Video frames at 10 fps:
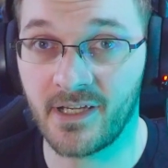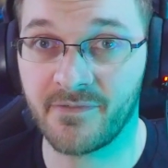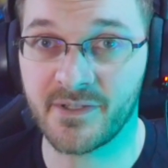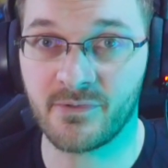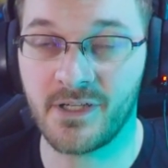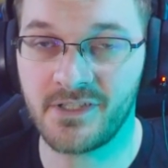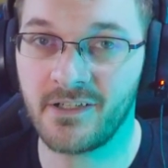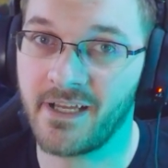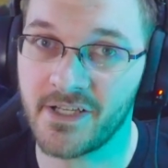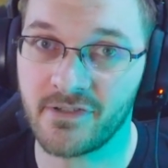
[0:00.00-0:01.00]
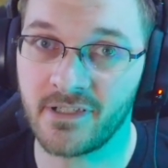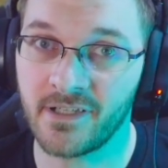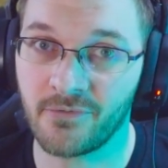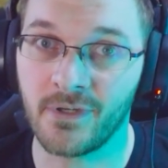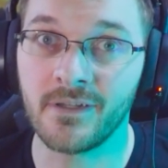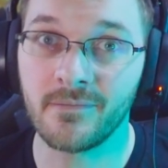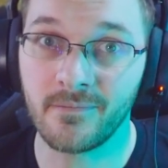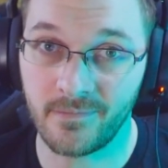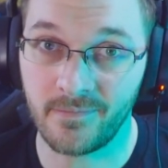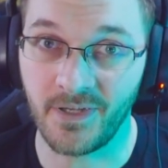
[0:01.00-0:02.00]
you very much for watching. I'll catch you on the next one.
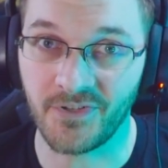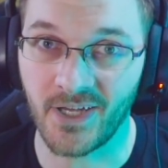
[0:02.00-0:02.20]
Peace